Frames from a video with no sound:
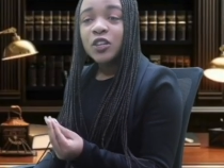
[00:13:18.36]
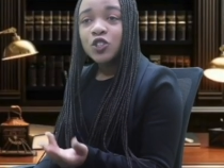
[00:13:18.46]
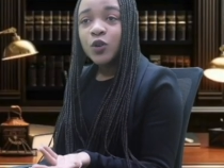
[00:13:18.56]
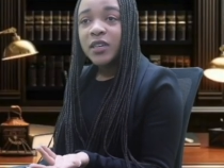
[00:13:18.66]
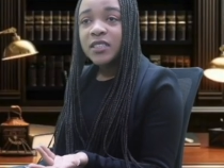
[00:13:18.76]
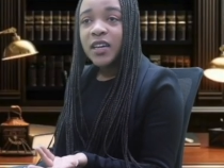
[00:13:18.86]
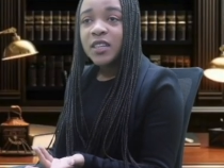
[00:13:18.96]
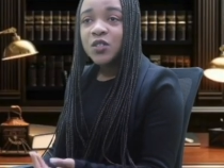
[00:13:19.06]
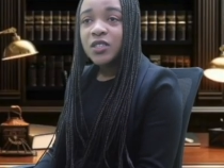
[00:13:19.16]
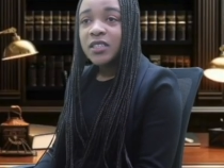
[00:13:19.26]
Joint
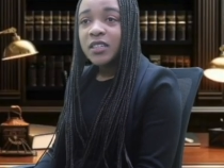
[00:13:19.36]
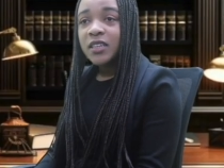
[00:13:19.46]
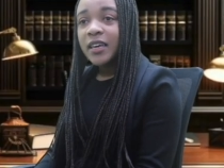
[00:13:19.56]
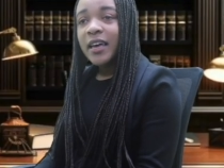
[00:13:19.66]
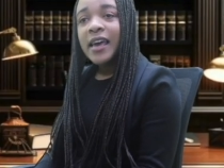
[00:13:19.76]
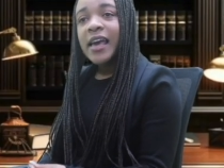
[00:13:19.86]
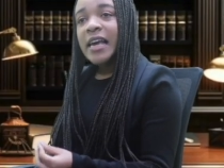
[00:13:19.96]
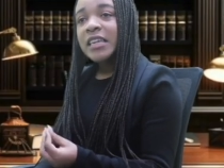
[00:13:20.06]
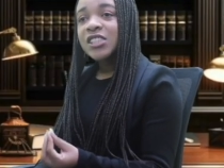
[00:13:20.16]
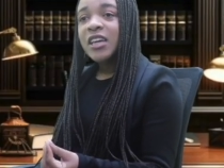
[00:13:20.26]
custody,
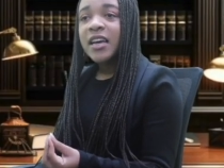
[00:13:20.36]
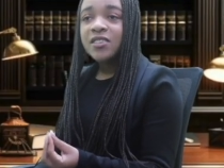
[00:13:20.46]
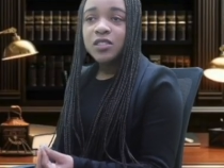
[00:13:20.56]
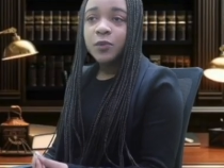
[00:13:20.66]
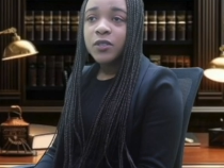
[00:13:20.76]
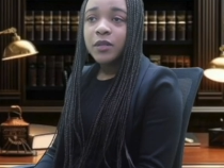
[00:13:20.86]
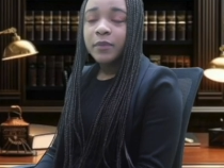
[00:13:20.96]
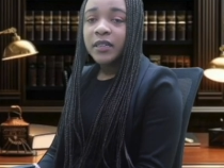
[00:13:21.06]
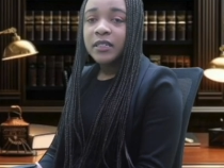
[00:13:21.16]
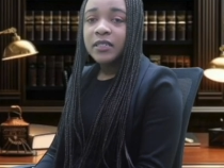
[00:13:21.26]
a shared
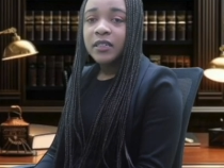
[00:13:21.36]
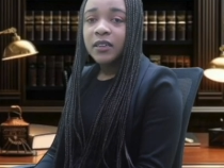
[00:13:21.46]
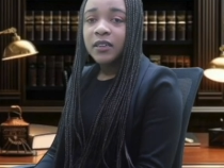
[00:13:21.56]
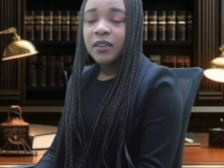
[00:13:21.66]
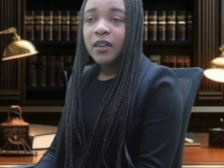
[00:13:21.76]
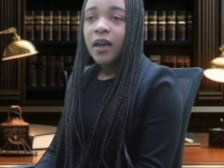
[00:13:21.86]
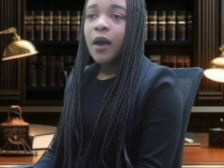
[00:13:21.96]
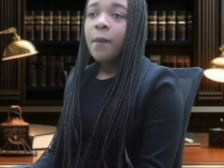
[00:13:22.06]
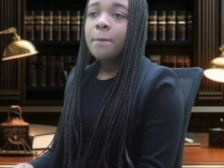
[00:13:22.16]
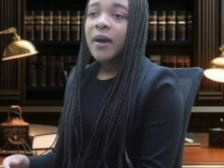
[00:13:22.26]
responsibility,
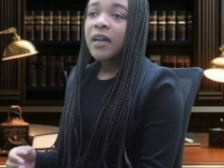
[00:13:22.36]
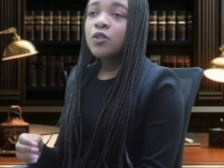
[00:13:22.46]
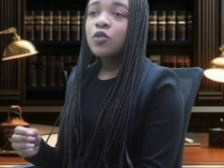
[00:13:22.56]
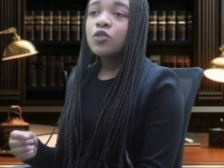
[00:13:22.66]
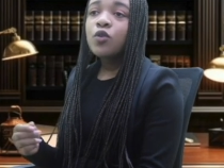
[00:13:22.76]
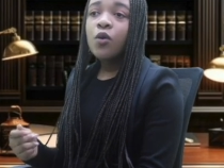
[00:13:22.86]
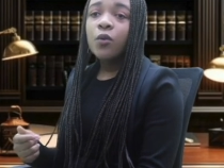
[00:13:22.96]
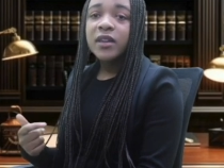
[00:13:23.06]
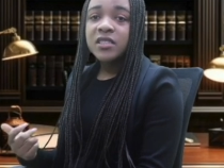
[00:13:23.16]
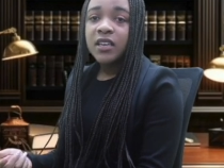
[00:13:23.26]
but not
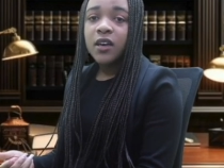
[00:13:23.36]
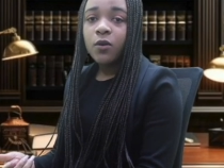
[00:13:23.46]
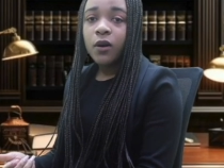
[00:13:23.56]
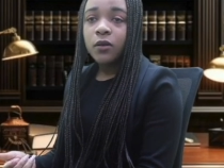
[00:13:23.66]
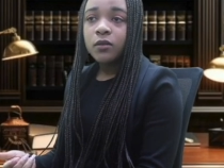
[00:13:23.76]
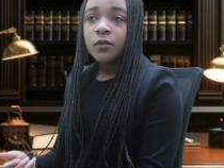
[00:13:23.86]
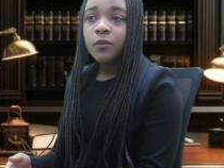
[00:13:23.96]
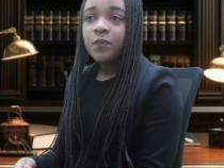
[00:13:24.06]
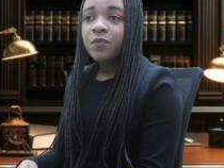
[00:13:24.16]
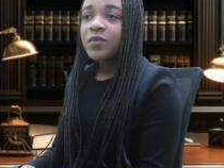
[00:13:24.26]
always equal.
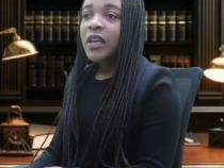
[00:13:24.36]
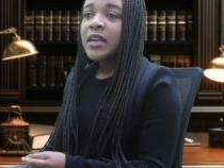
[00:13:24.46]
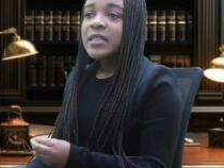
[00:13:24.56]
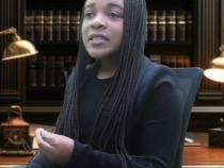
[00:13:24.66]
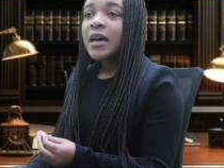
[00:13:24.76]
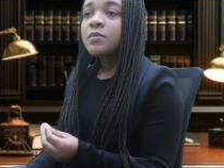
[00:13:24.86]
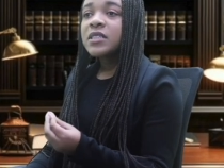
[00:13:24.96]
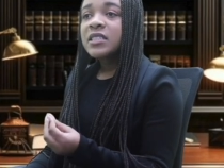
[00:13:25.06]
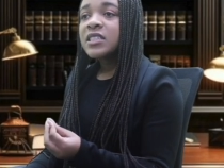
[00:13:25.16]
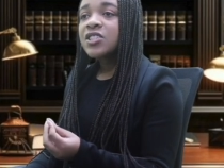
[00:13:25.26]
Some
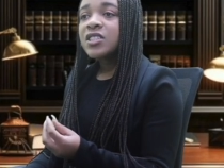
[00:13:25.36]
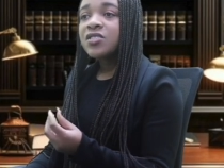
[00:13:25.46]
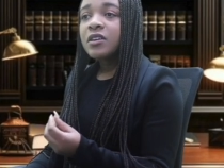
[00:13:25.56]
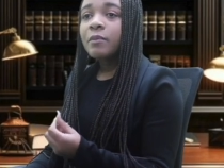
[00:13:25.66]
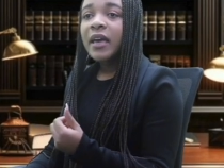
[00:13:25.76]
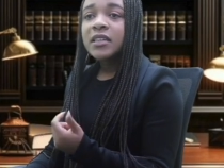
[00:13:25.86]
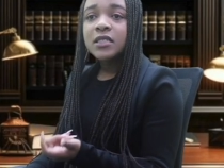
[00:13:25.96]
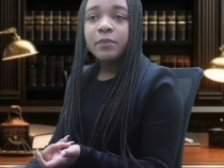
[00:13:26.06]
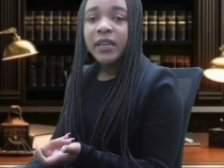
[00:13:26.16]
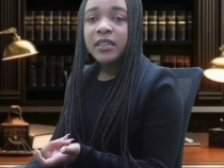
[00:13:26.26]
decisions remain
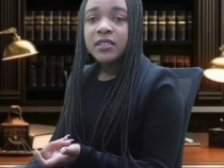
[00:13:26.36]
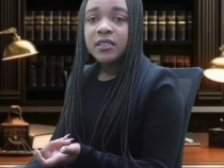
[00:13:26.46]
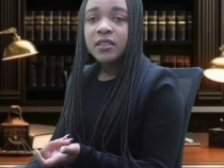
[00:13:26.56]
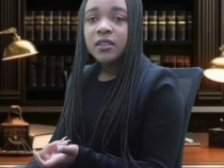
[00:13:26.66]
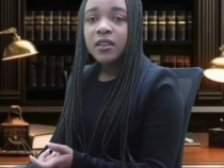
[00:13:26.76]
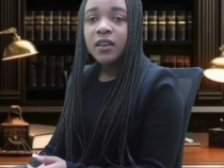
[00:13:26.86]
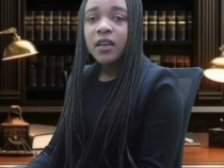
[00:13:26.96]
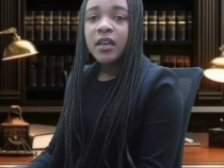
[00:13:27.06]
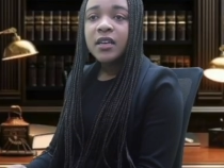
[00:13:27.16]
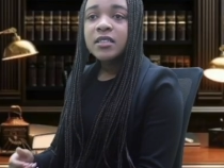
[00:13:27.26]
split,
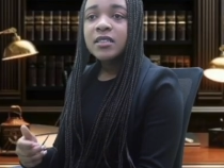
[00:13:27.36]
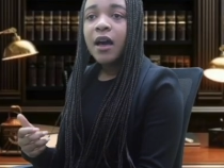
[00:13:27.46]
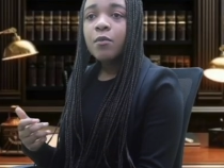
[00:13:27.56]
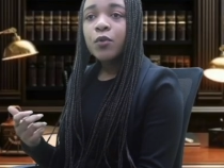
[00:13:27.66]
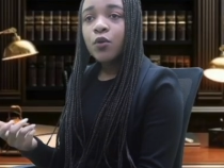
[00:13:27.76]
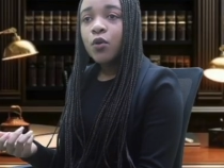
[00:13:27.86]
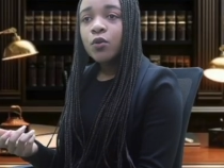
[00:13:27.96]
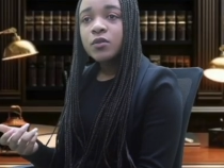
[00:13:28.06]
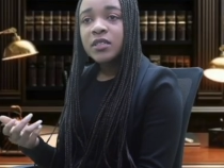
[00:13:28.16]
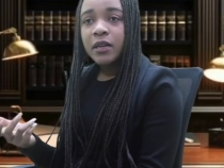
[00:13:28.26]
some
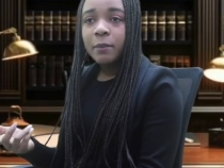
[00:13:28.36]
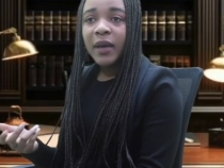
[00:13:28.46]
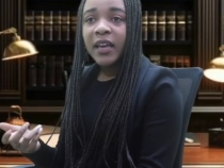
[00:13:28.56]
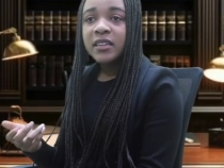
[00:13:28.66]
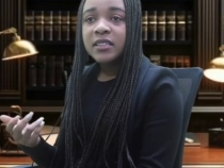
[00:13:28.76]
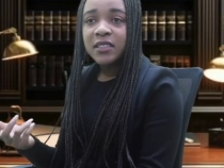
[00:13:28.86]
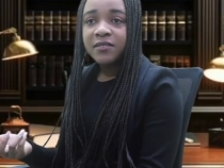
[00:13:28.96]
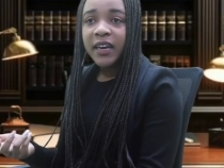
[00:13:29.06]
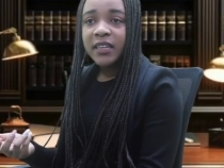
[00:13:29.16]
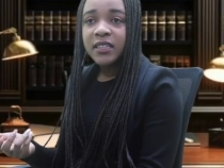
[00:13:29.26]
roles remain
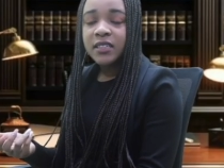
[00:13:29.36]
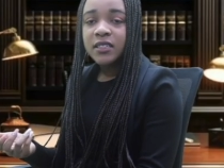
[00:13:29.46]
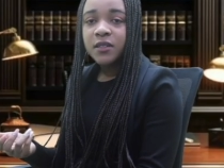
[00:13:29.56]
divided,